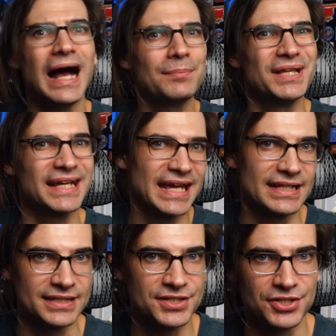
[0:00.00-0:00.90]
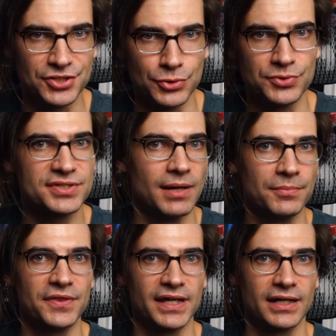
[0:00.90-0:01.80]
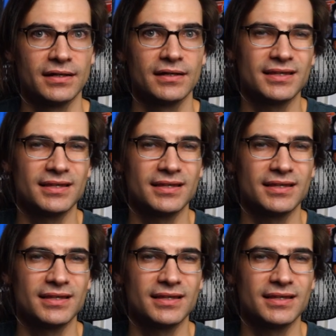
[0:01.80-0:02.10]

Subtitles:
obligated to do something